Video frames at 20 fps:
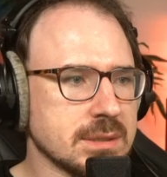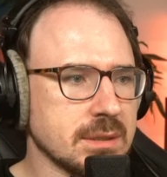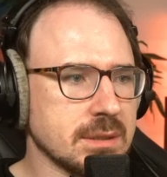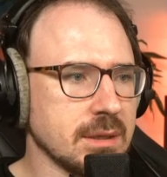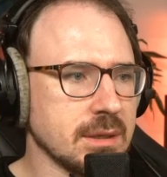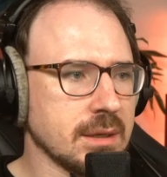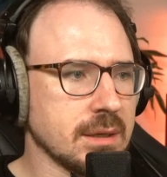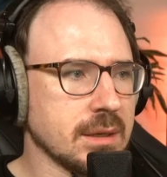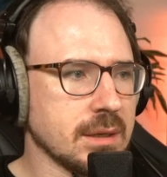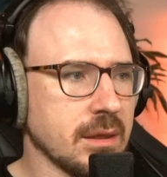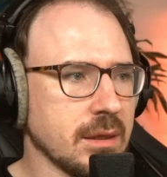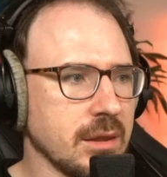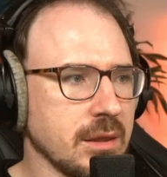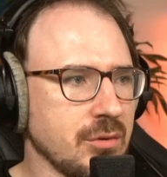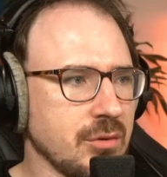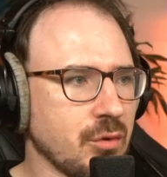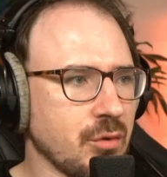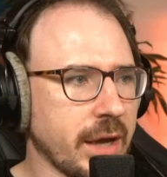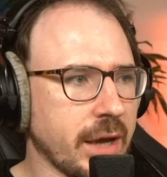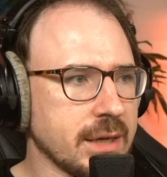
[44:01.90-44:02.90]
the
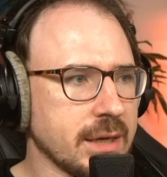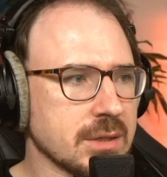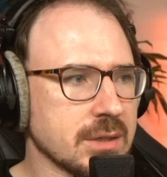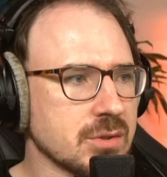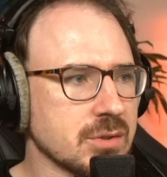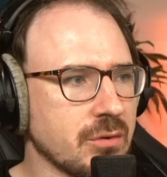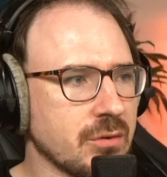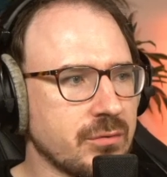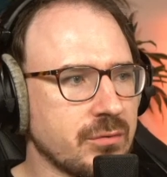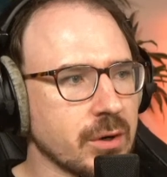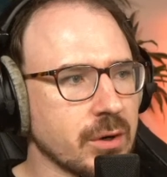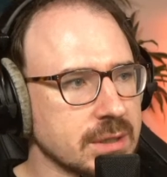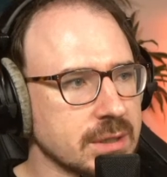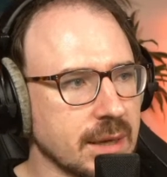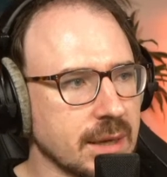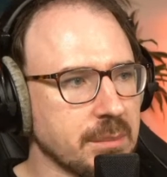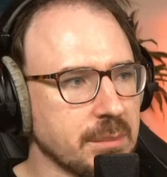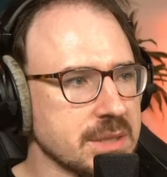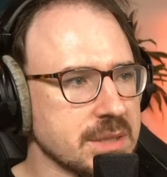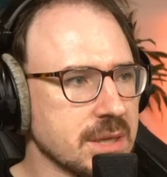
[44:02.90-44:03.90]
writers of, for
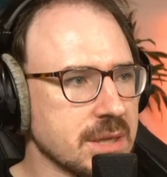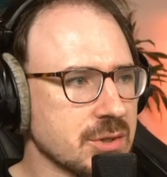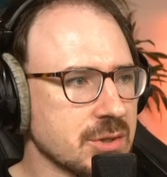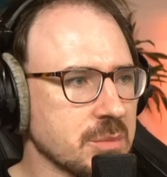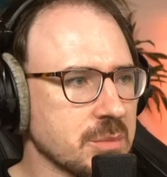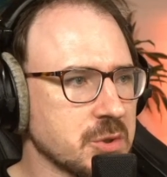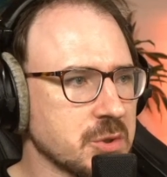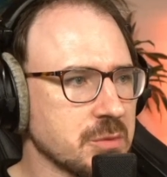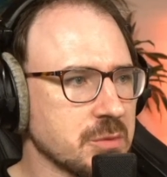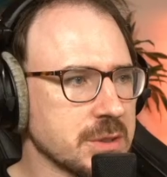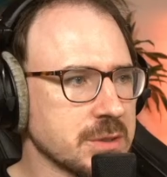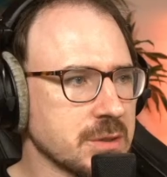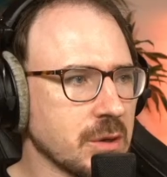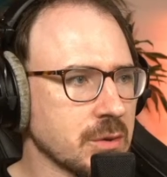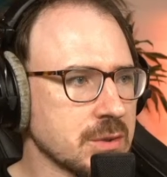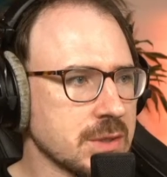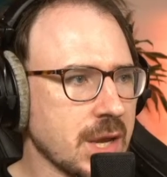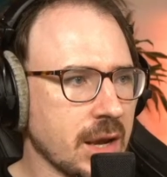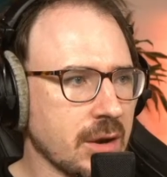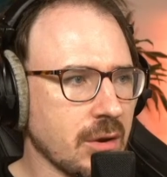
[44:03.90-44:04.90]
example, Starship Troopers
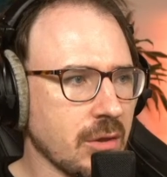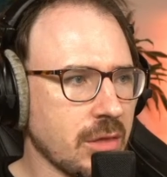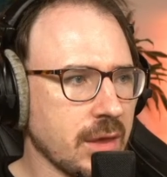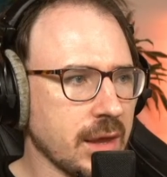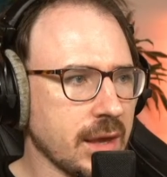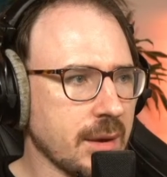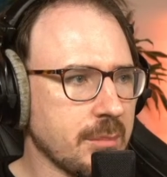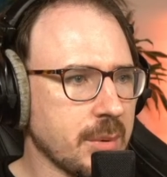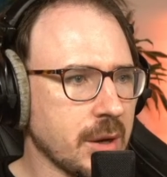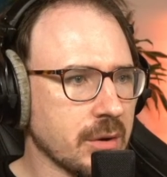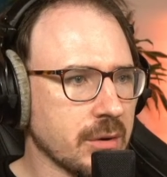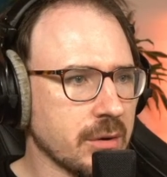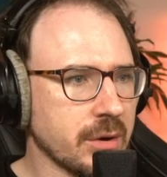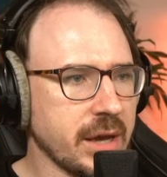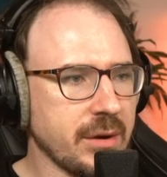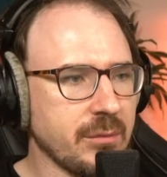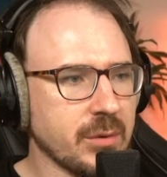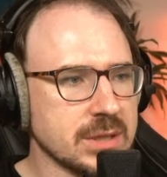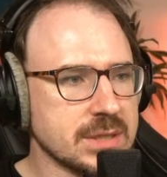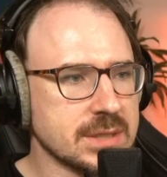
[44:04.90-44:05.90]
also had to think about. Okay,
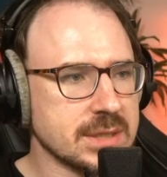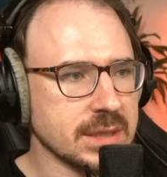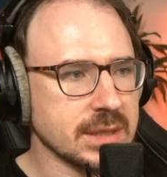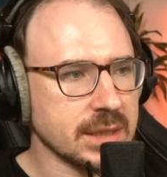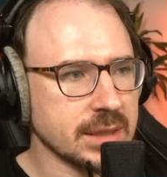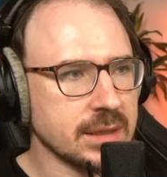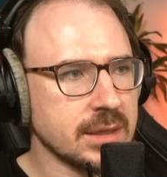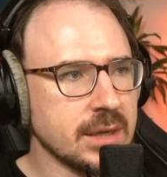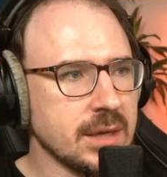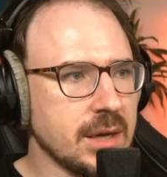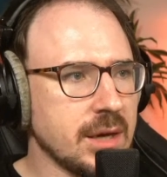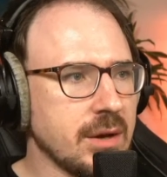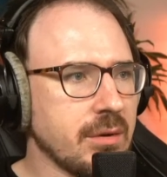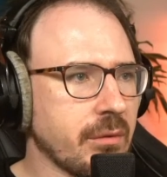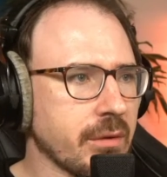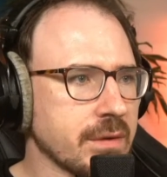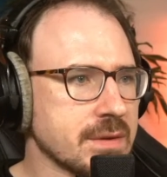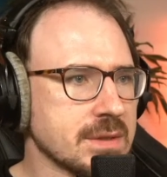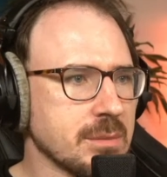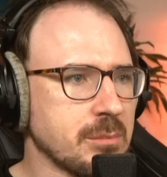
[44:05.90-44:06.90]
what's the
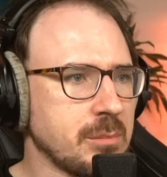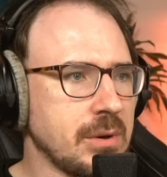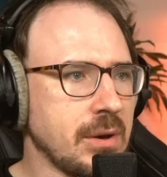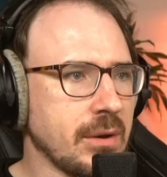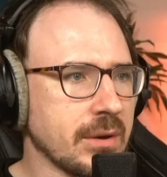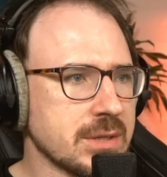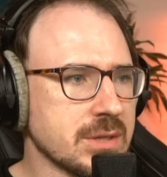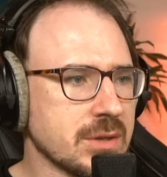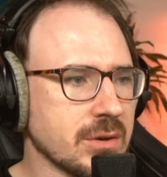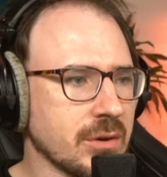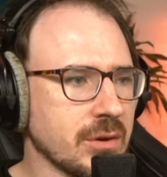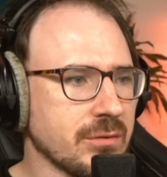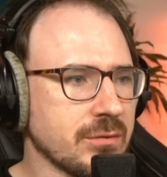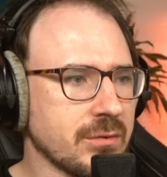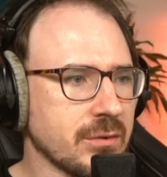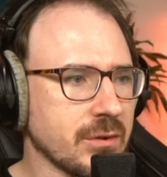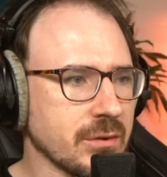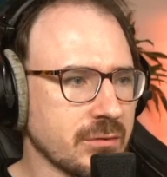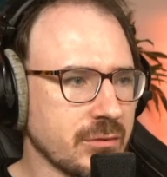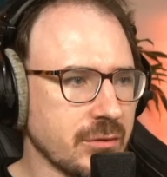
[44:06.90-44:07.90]
plot of
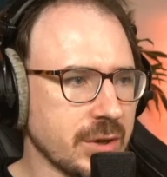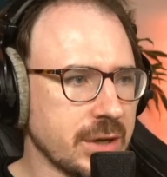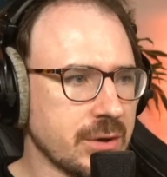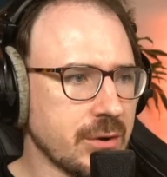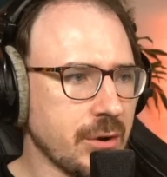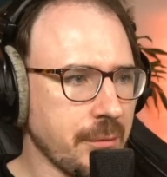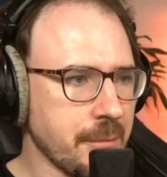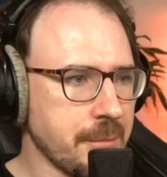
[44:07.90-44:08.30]
Rico?